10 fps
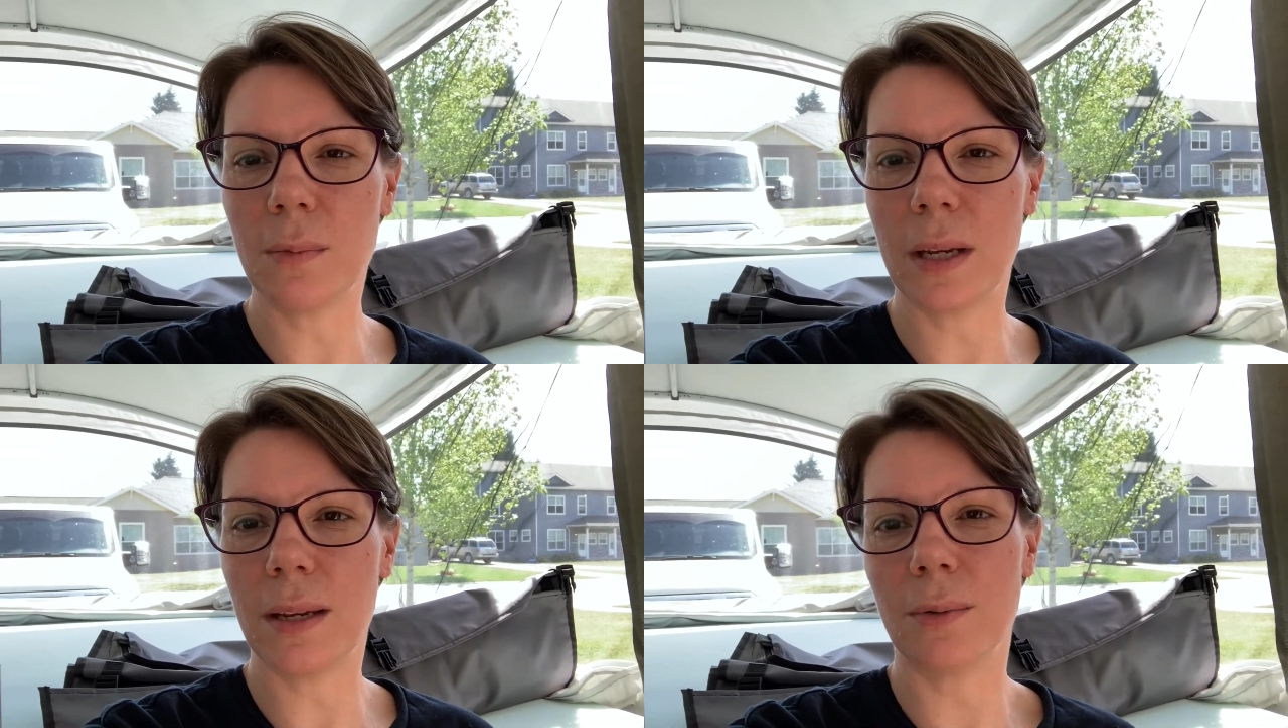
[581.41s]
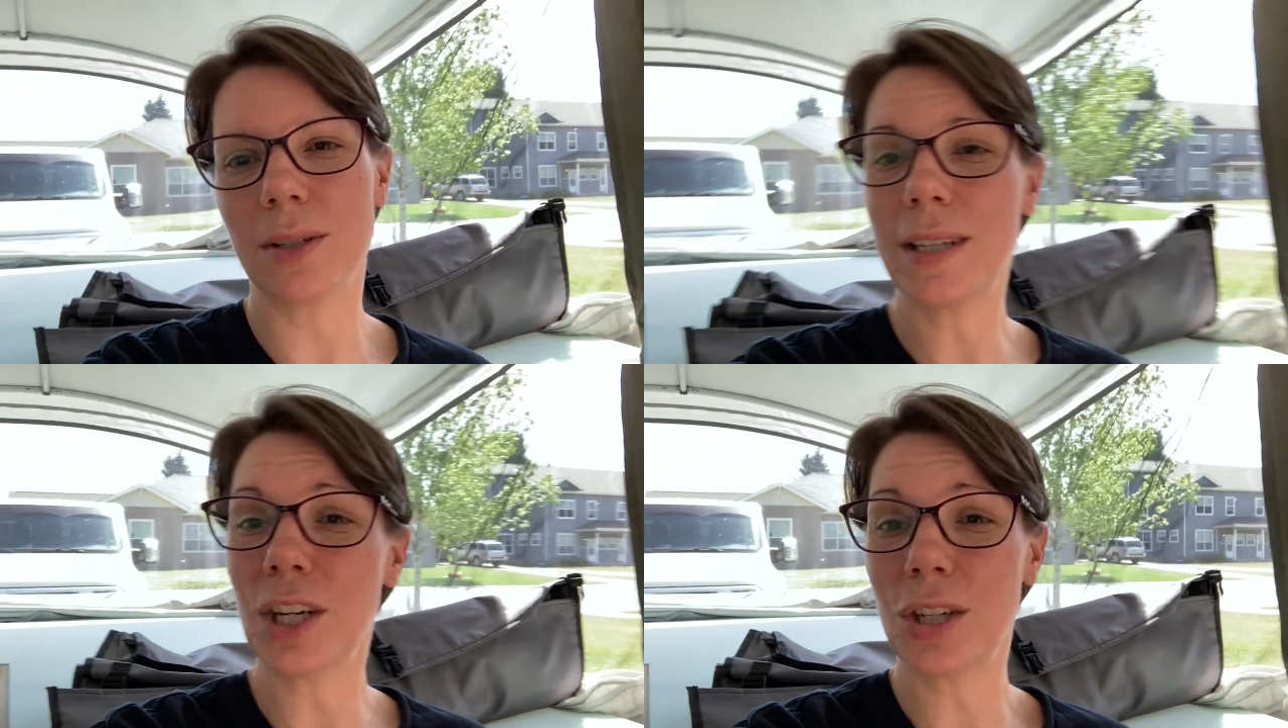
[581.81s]
We were
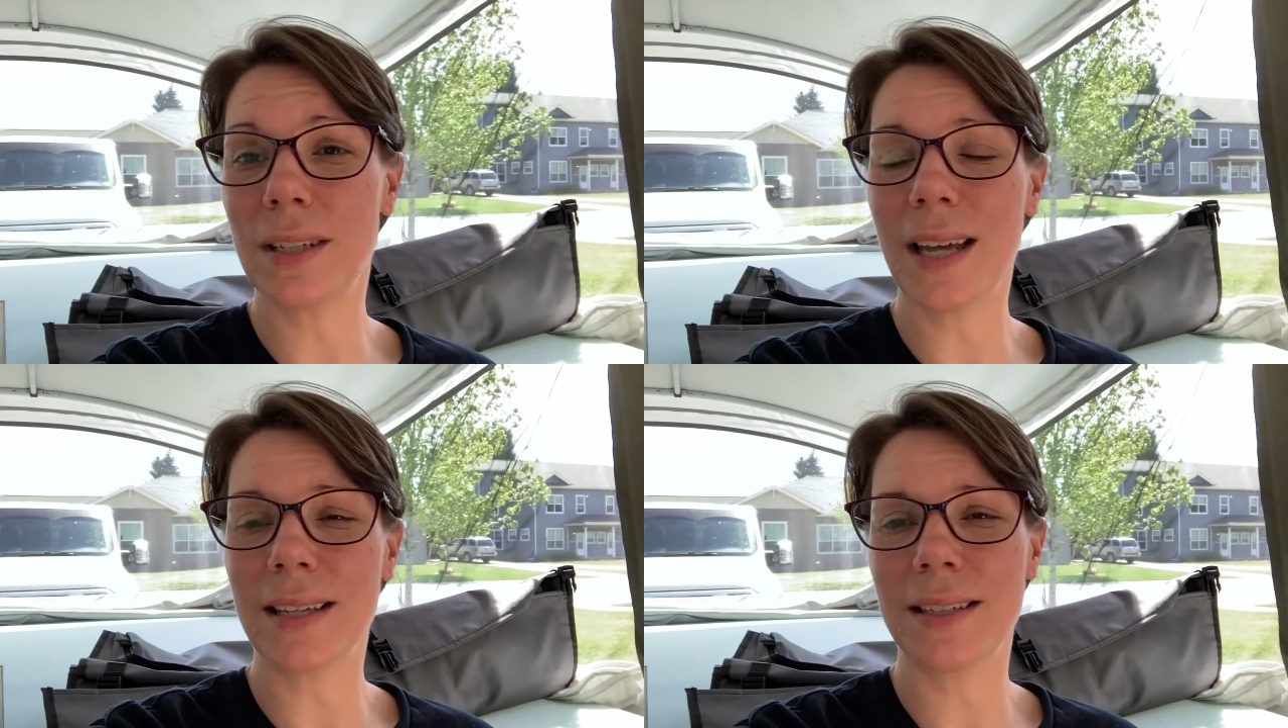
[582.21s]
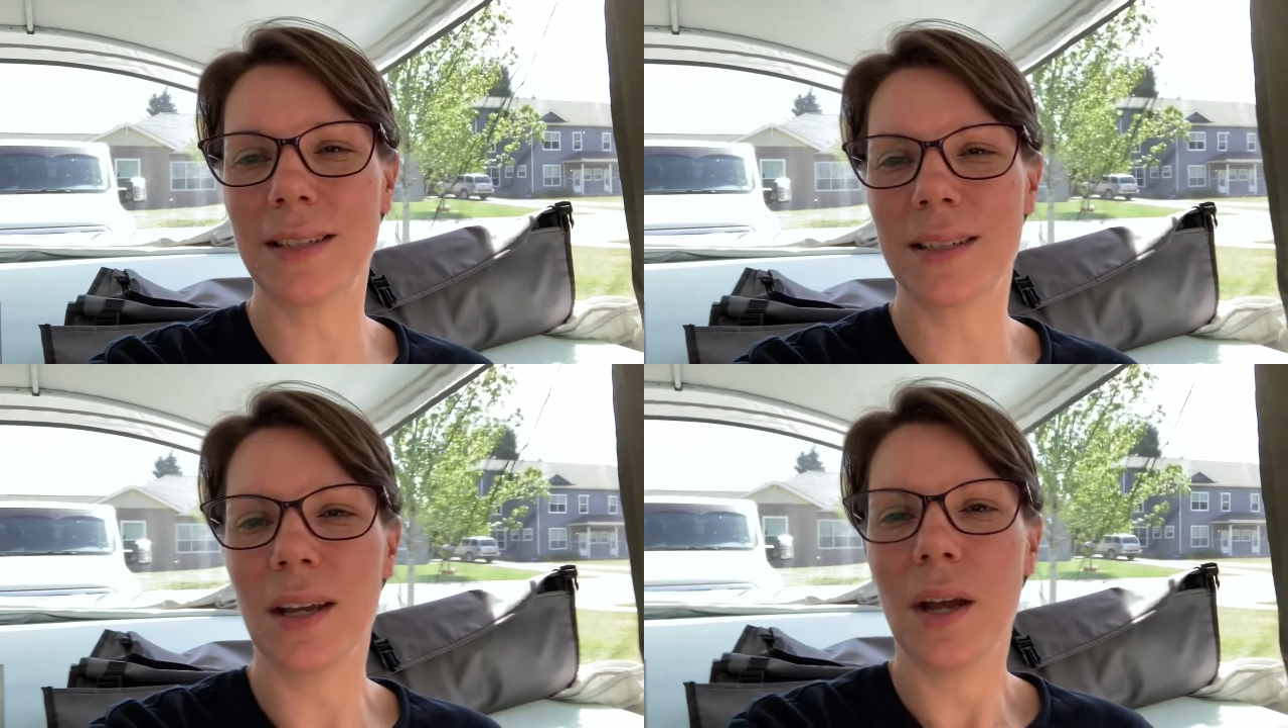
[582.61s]
stationed in
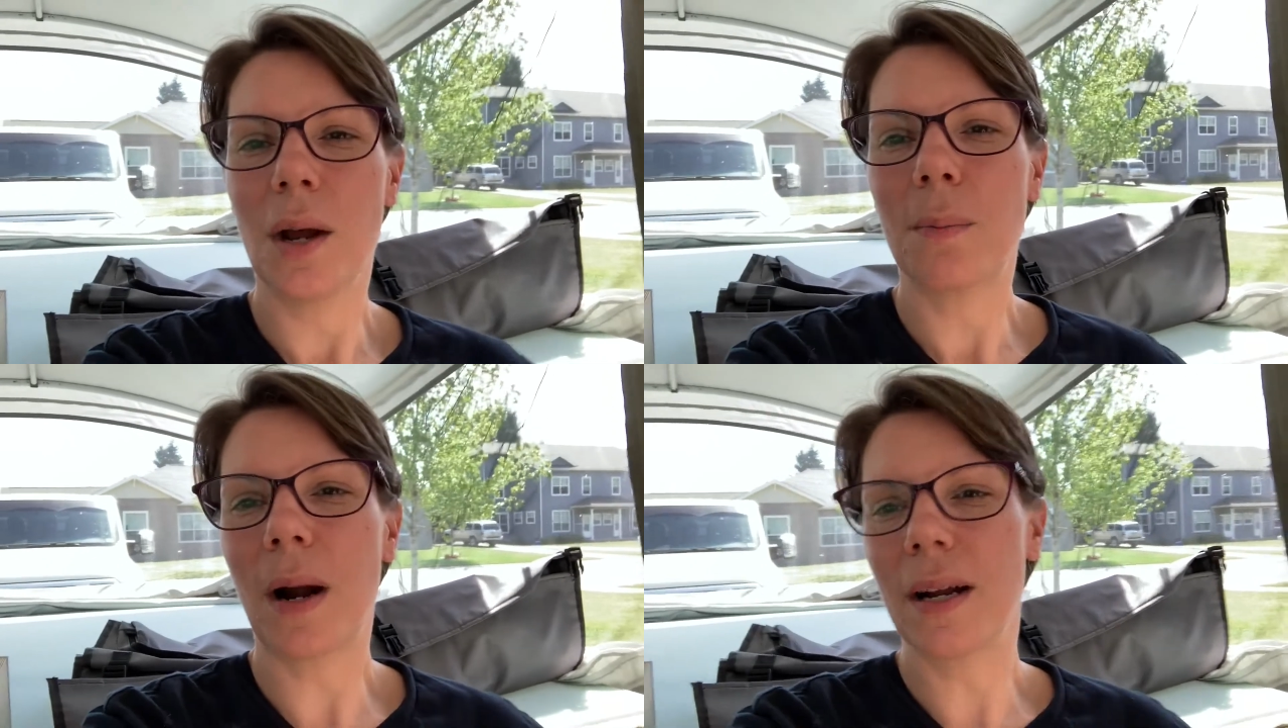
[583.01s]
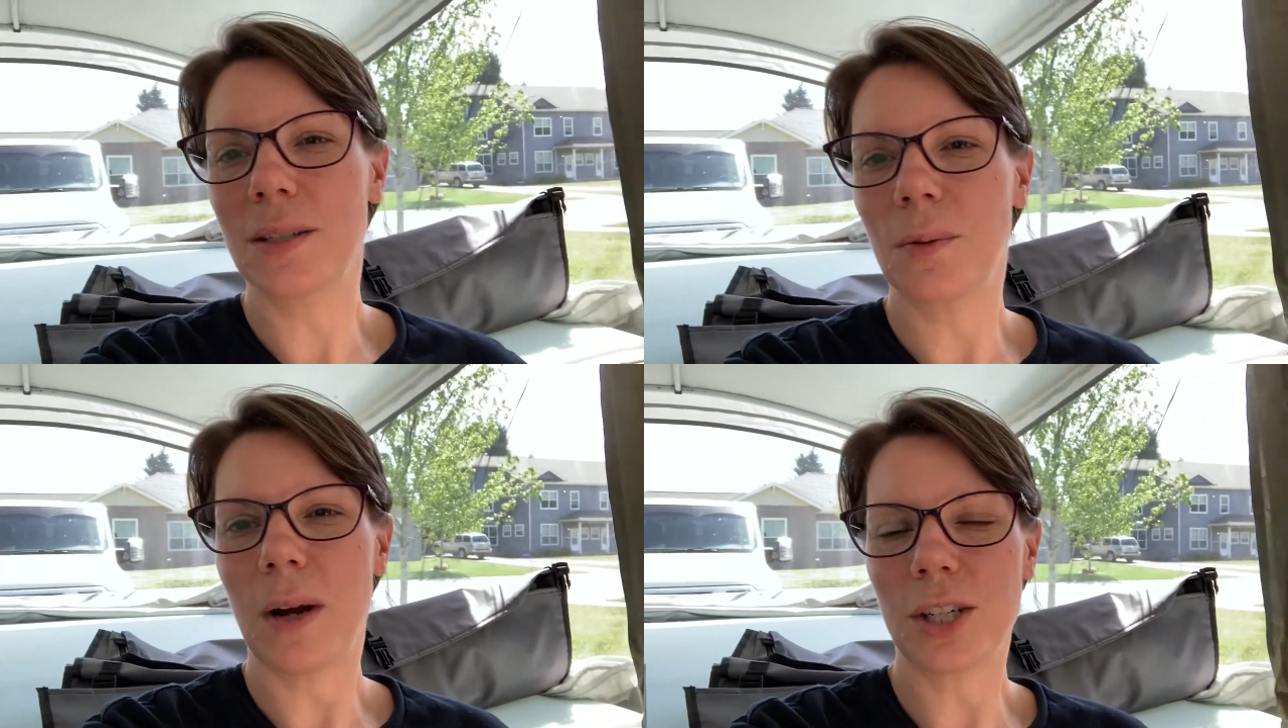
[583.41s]
Texas prior
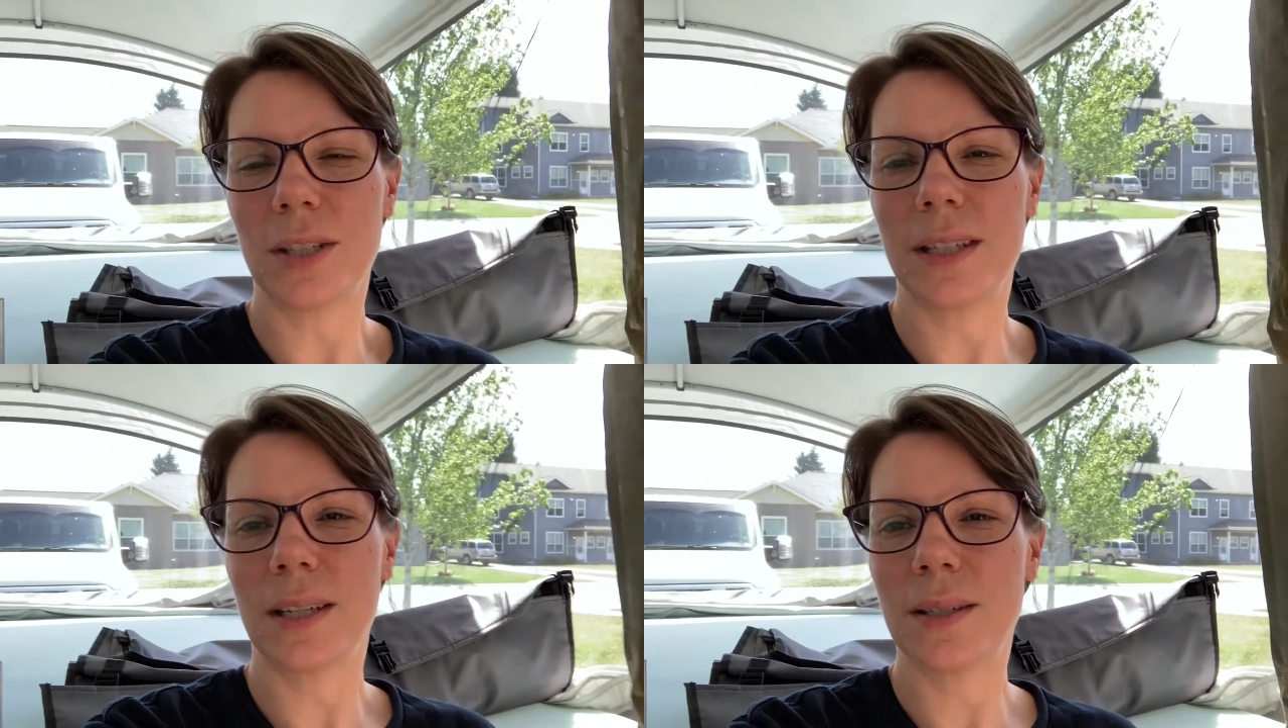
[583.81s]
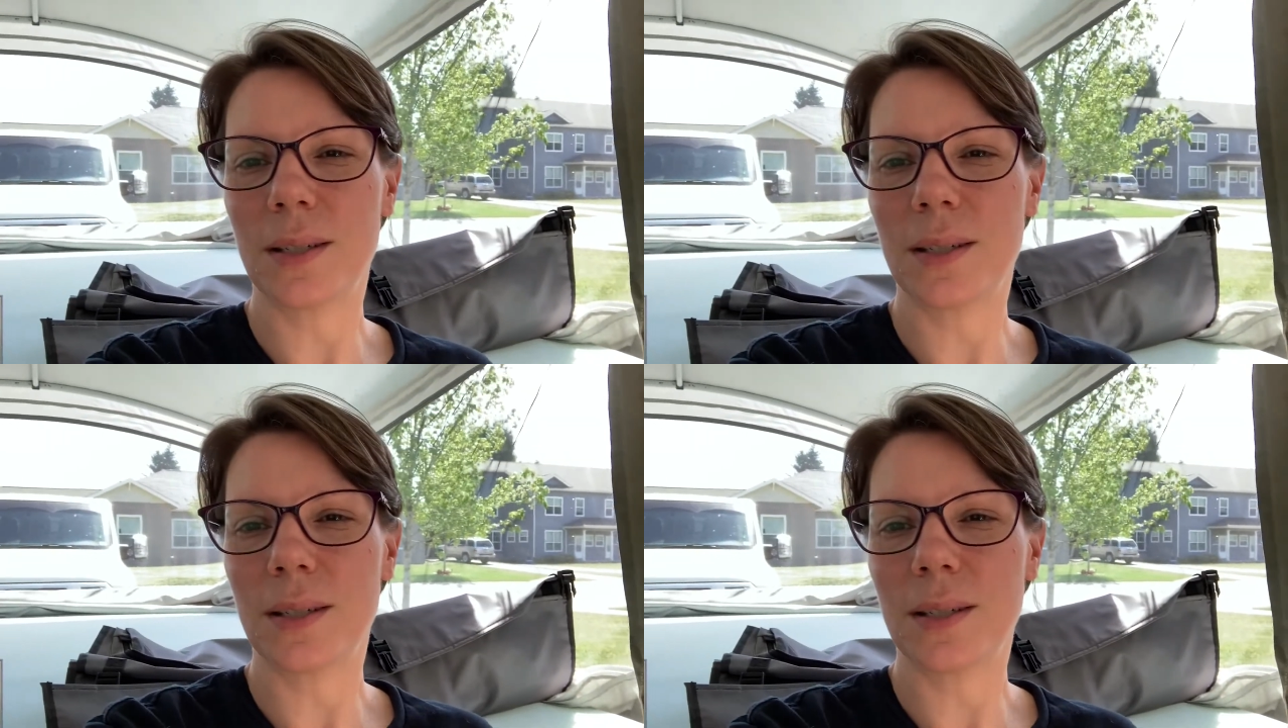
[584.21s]
to Washington,